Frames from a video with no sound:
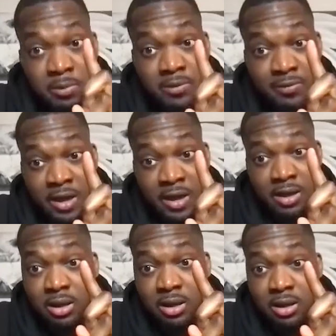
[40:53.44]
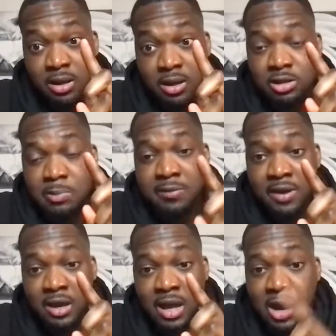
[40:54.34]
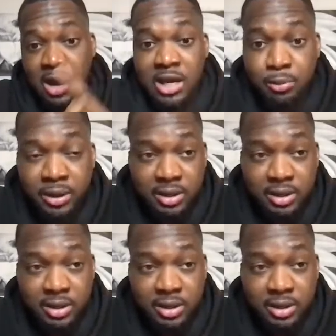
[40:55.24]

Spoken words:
Brom Sheffield United at 12:30? Why can't you